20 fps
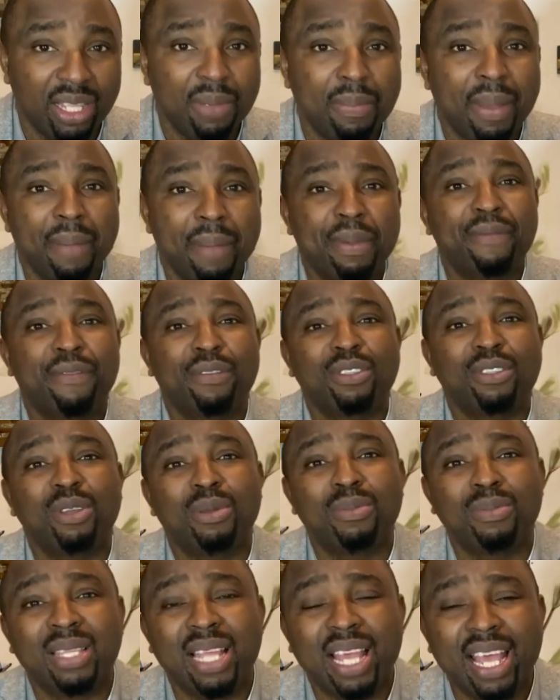It might be for
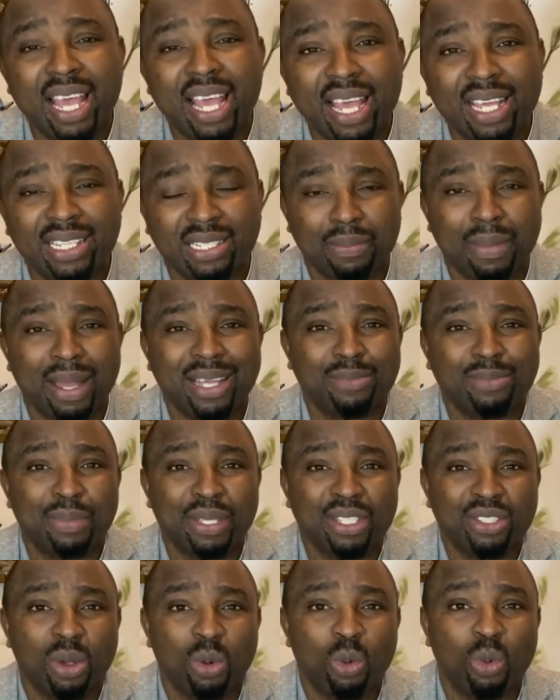some days, it might
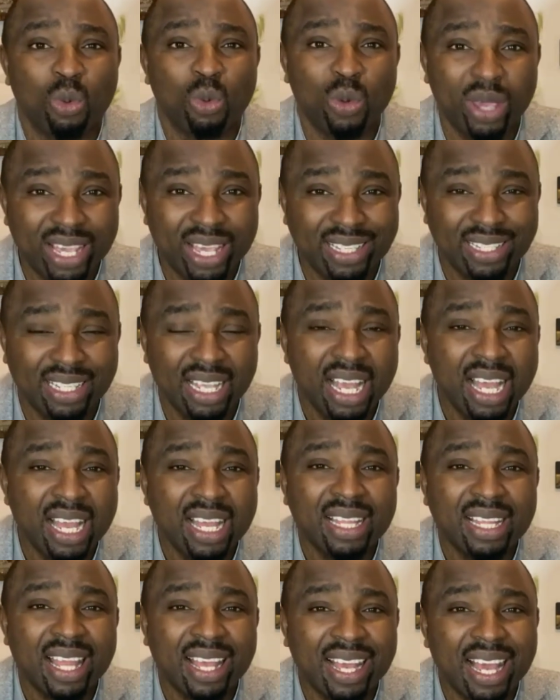be some weeks.
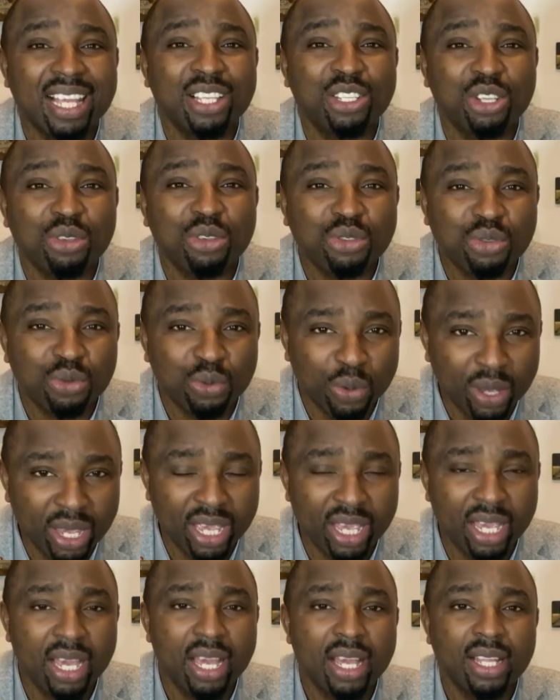They can just
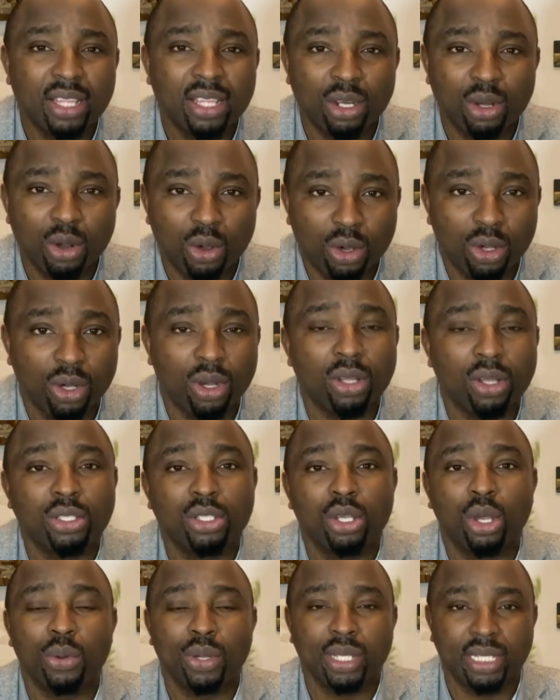ring the local
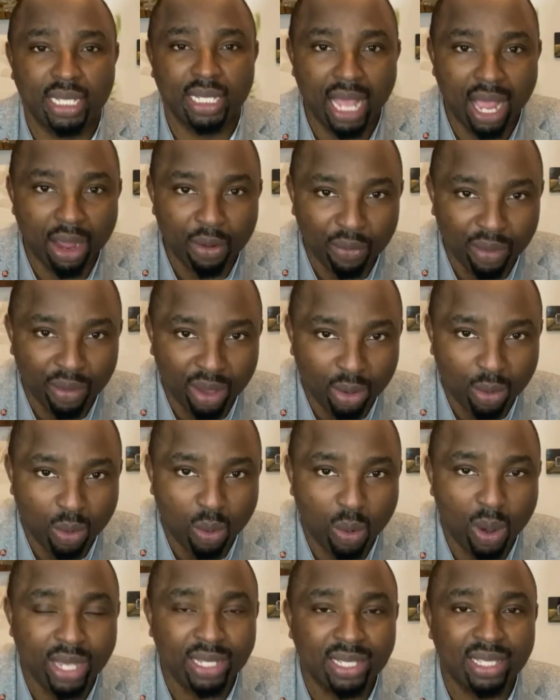authority and
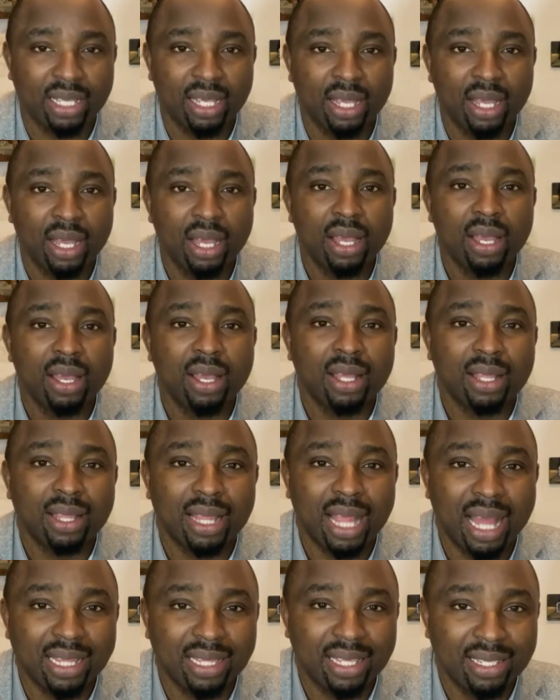request
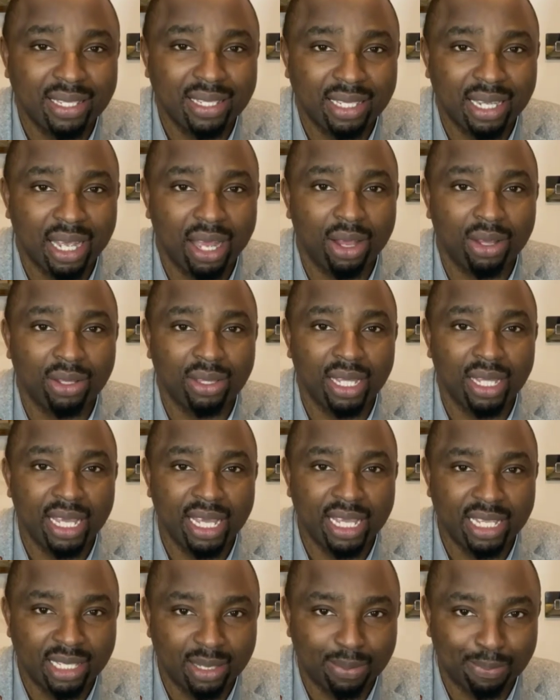that this child
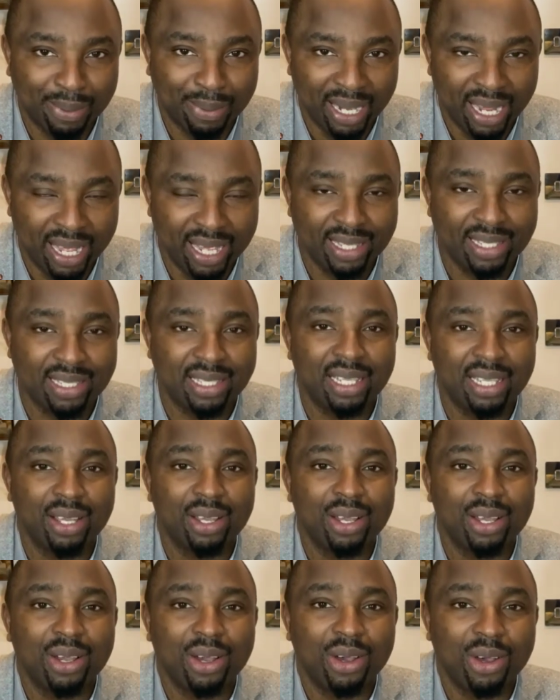is placed
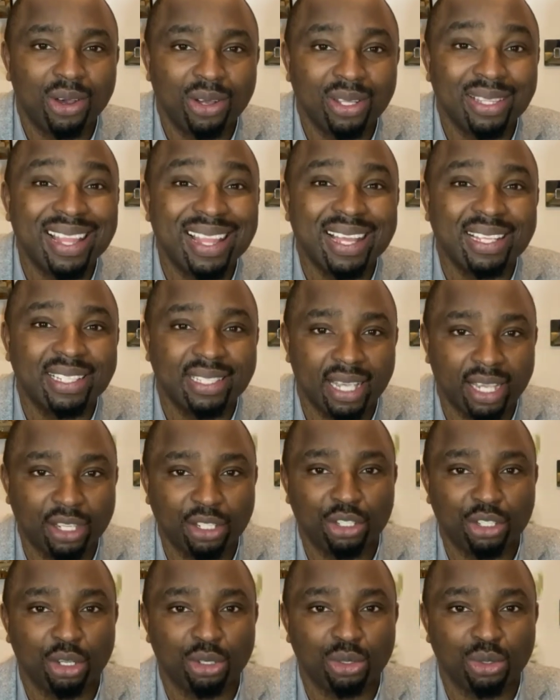under
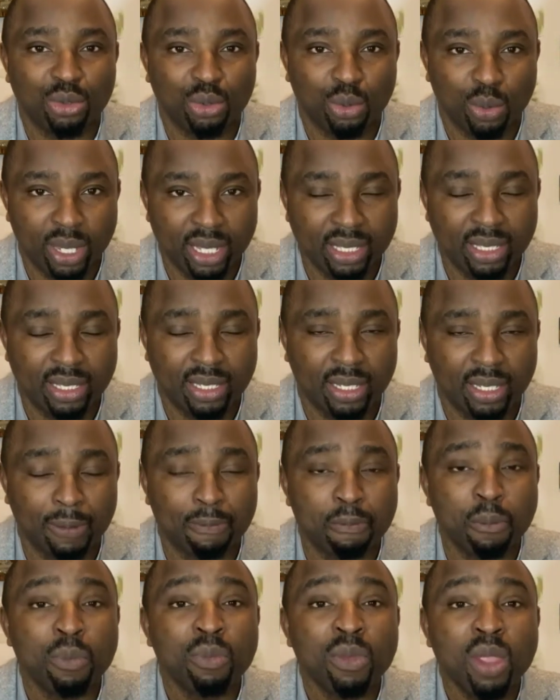Section
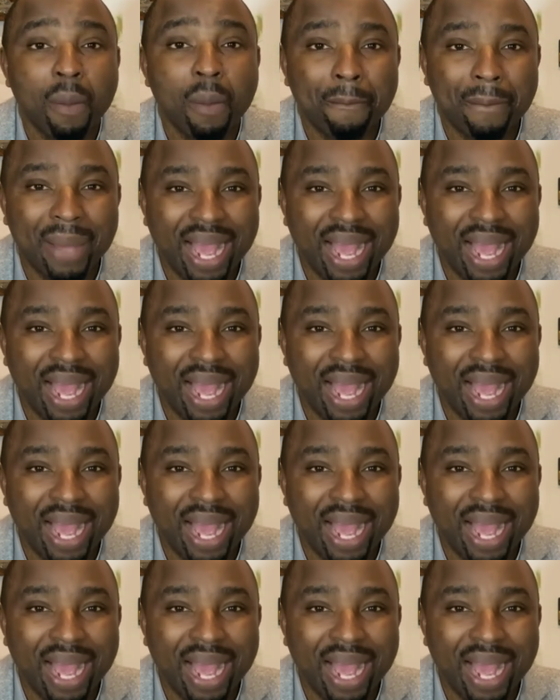20.